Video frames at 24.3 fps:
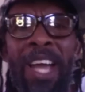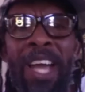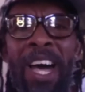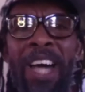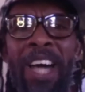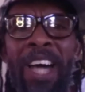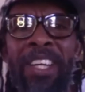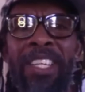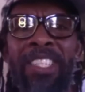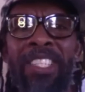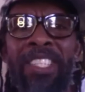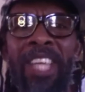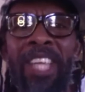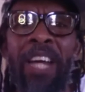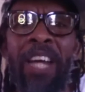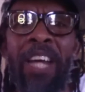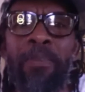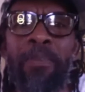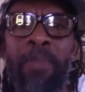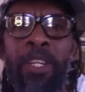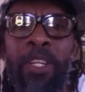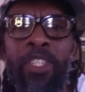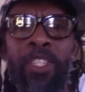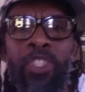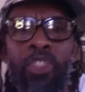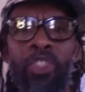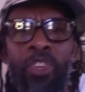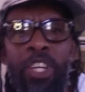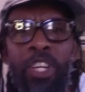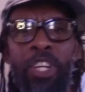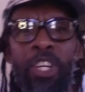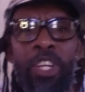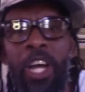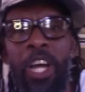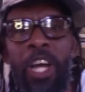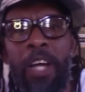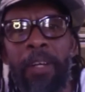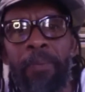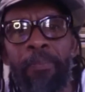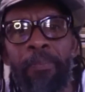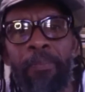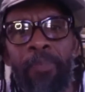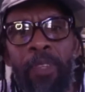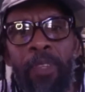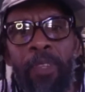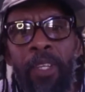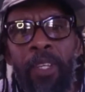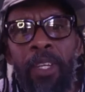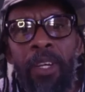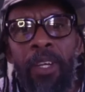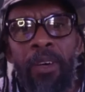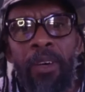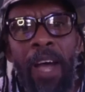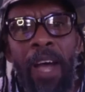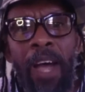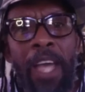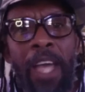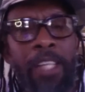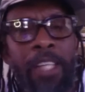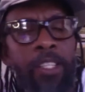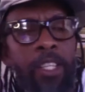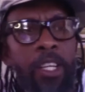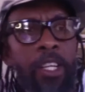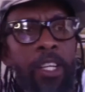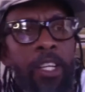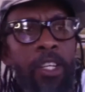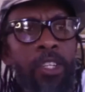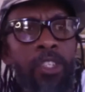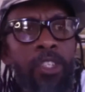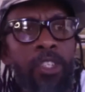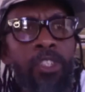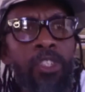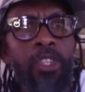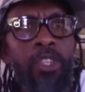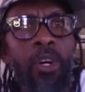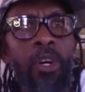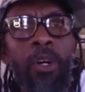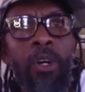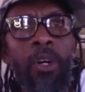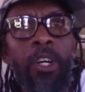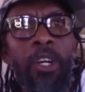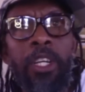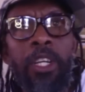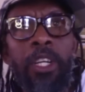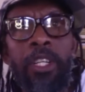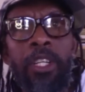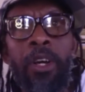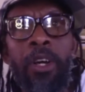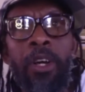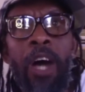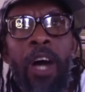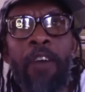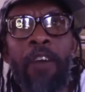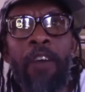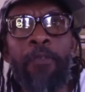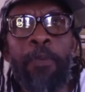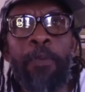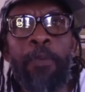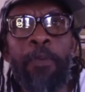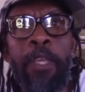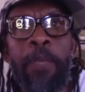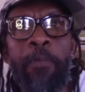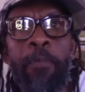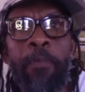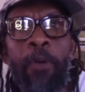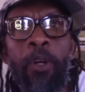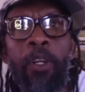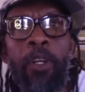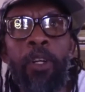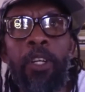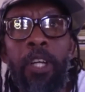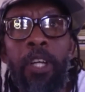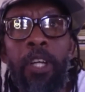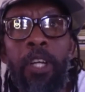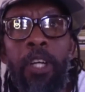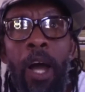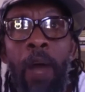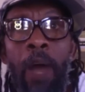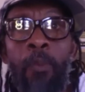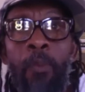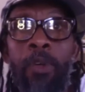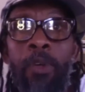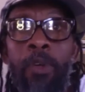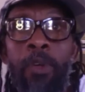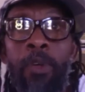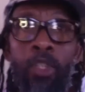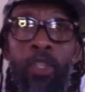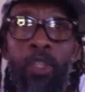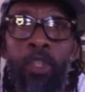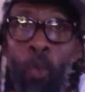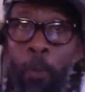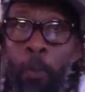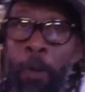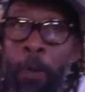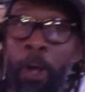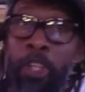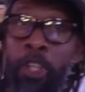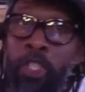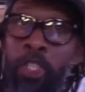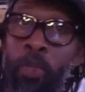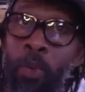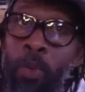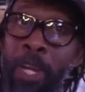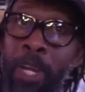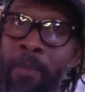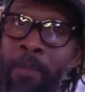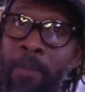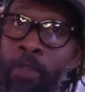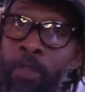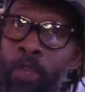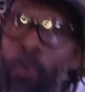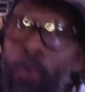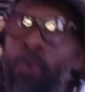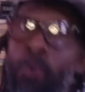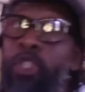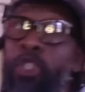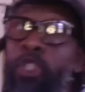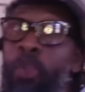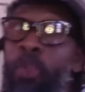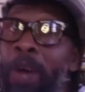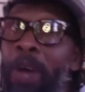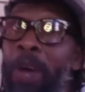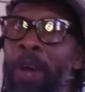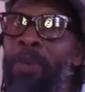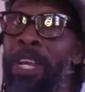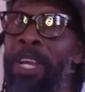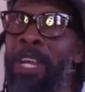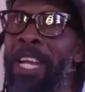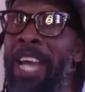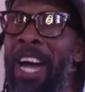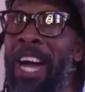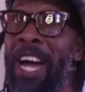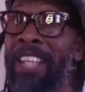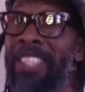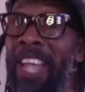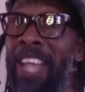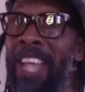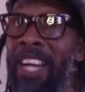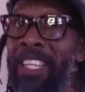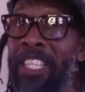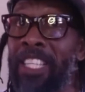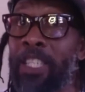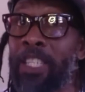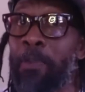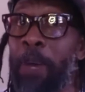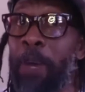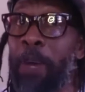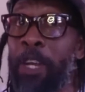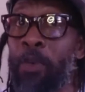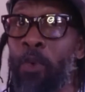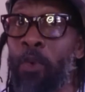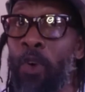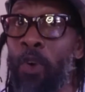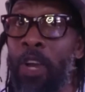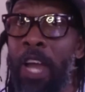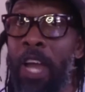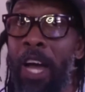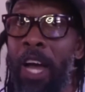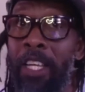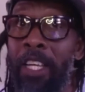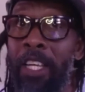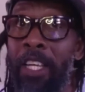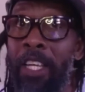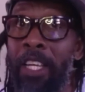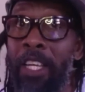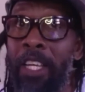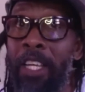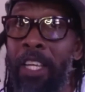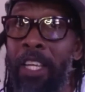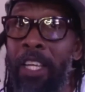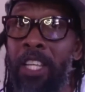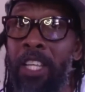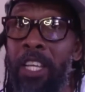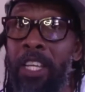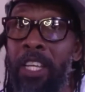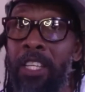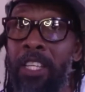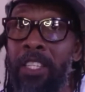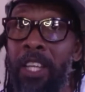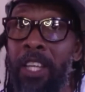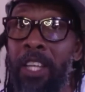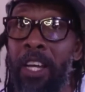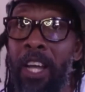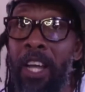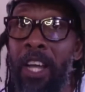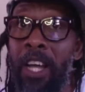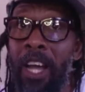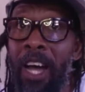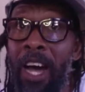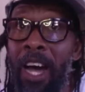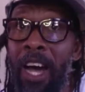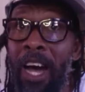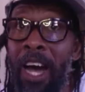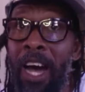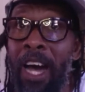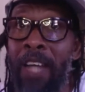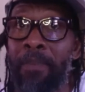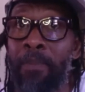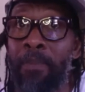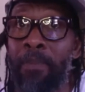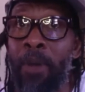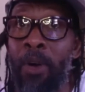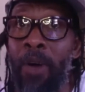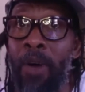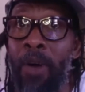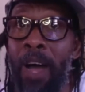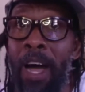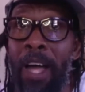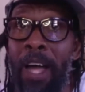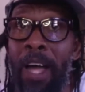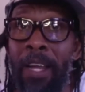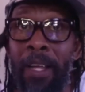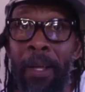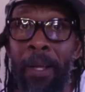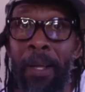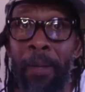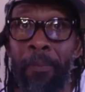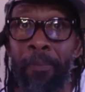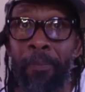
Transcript: and his administration, right? So you have people, the two person where them used to really attack Hispaniola is Admiral